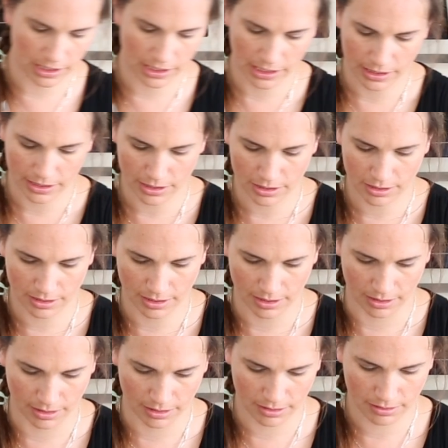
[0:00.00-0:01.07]
little
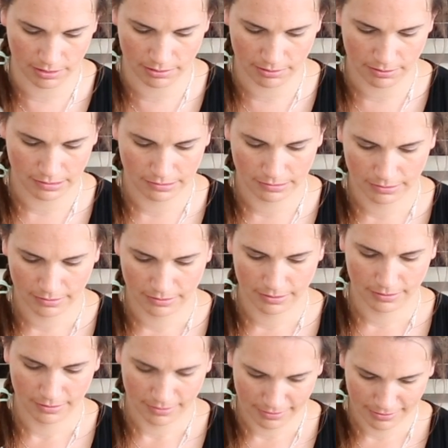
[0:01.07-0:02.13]
stir,
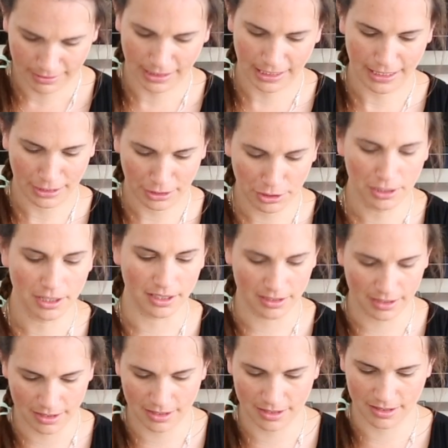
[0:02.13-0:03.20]
a little
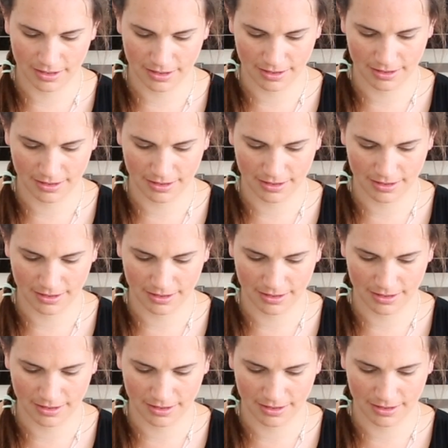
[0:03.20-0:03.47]
nudge,